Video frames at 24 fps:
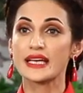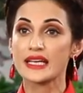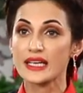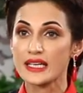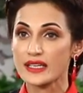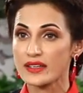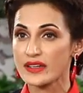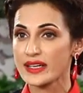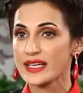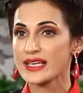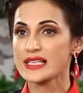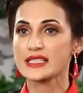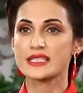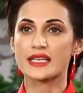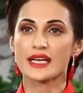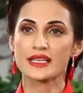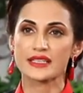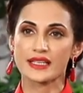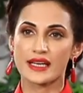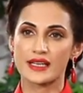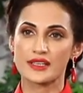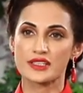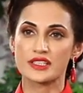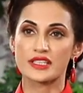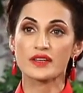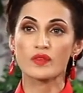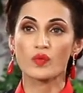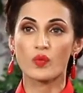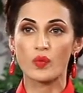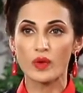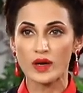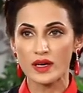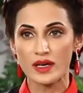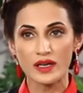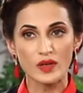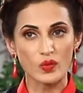increased
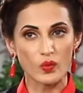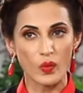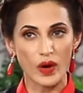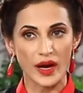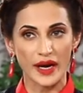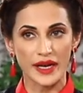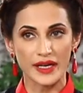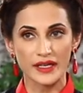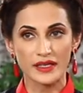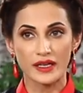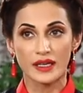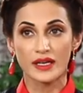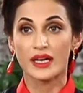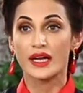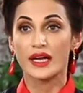attention worldwide